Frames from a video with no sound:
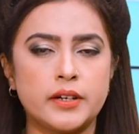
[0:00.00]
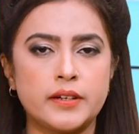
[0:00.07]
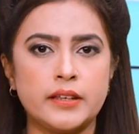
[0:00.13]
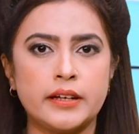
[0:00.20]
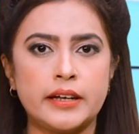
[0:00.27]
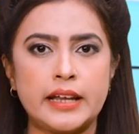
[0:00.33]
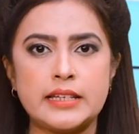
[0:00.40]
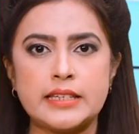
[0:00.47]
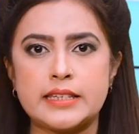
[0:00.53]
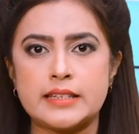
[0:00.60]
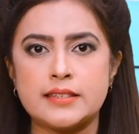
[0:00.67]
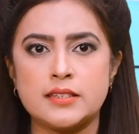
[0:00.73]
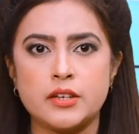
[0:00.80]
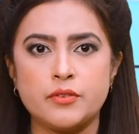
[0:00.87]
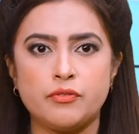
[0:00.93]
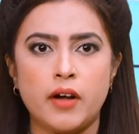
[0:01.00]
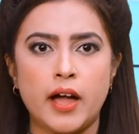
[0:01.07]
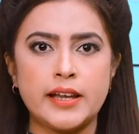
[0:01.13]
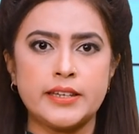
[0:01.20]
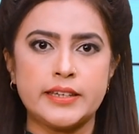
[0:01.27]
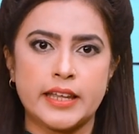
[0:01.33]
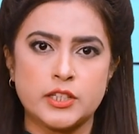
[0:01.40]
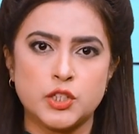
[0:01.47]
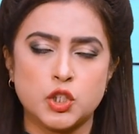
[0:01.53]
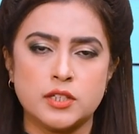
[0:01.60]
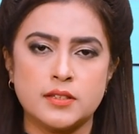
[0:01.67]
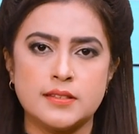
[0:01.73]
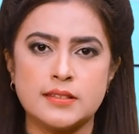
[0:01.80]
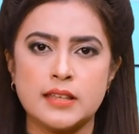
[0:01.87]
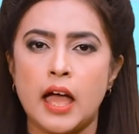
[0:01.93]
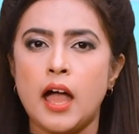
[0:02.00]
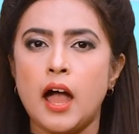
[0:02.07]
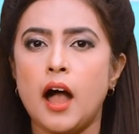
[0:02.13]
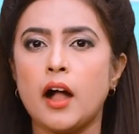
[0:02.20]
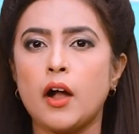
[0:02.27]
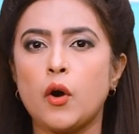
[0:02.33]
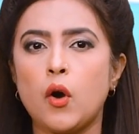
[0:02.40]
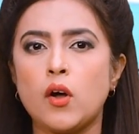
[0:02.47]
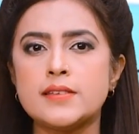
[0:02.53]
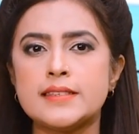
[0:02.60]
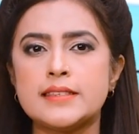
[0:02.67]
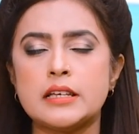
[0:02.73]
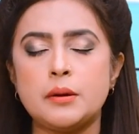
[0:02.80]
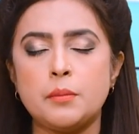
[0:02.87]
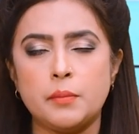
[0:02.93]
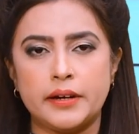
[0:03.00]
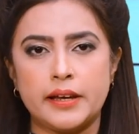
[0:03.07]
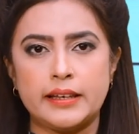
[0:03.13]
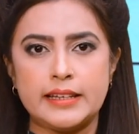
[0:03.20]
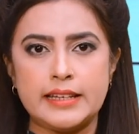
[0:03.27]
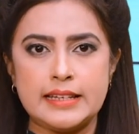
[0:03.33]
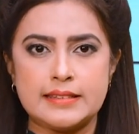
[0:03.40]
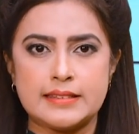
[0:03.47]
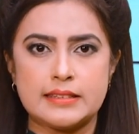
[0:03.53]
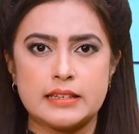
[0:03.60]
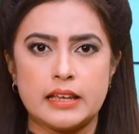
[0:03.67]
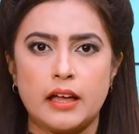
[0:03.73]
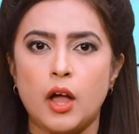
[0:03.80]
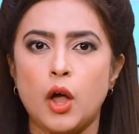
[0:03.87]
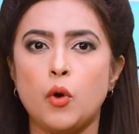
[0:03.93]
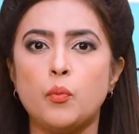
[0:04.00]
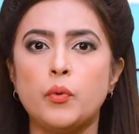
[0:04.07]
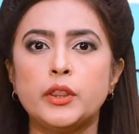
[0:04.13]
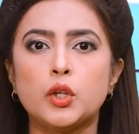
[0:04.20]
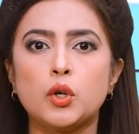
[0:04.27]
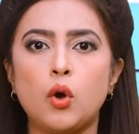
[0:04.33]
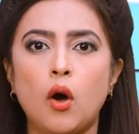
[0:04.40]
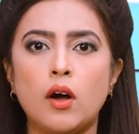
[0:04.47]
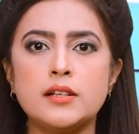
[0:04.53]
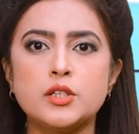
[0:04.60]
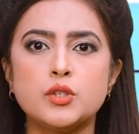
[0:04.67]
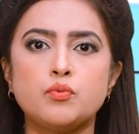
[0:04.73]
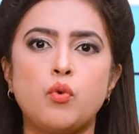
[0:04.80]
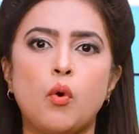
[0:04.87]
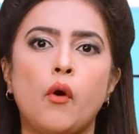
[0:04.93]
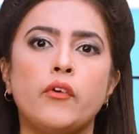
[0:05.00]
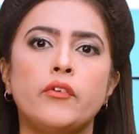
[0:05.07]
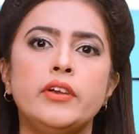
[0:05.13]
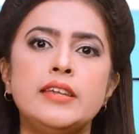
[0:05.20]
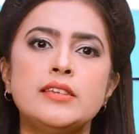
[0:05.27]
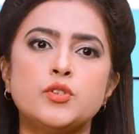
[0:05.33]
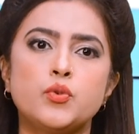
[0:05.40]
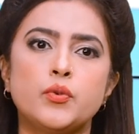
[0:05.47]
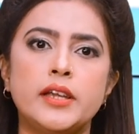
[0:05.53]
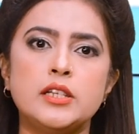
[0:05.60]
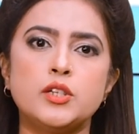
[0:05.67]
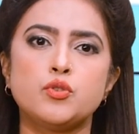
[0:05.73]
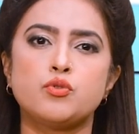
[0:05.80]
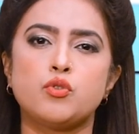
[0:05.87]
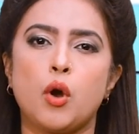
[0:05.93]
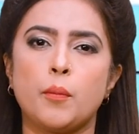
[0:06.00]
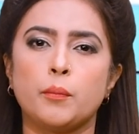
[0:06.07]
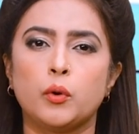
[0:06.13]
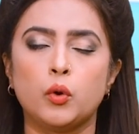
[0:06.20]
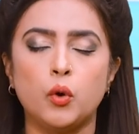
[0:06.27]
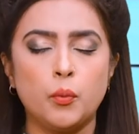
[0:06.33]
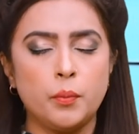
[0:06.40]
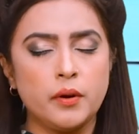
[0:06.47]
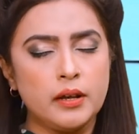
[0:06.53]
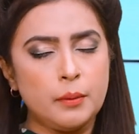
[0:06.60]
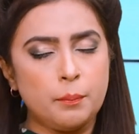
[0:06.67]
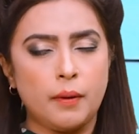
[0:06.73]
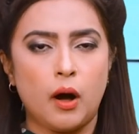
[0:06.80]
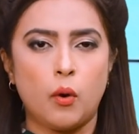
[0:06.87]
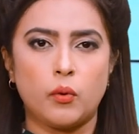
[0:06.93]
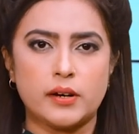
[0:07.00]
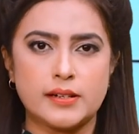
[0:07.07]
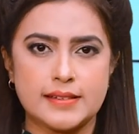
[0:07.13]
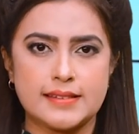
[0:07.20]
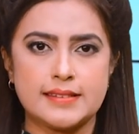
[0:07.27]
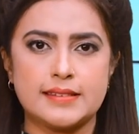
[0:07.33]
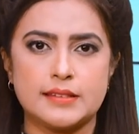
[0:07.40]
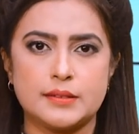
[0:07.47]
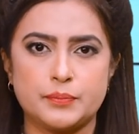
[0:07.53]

further intensified tensions across the Middle East, with calls for restraint from global powers.